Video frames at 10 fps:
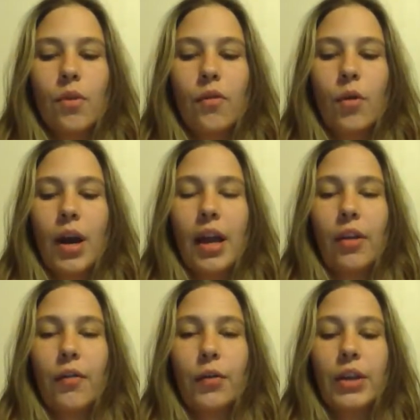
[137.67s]
for a
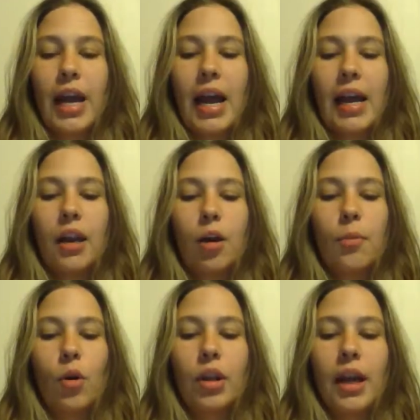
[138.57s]
healthful diet are
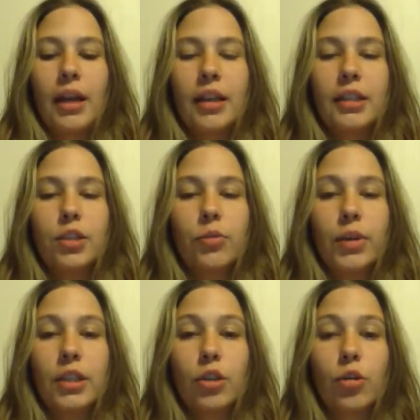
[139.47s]
more likely to
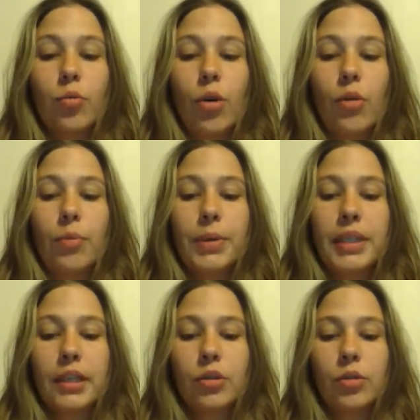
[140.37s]
reach a growth
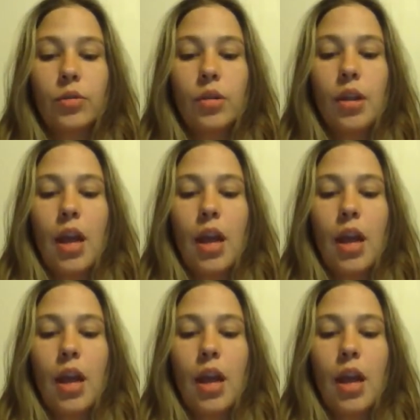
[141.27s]
potential,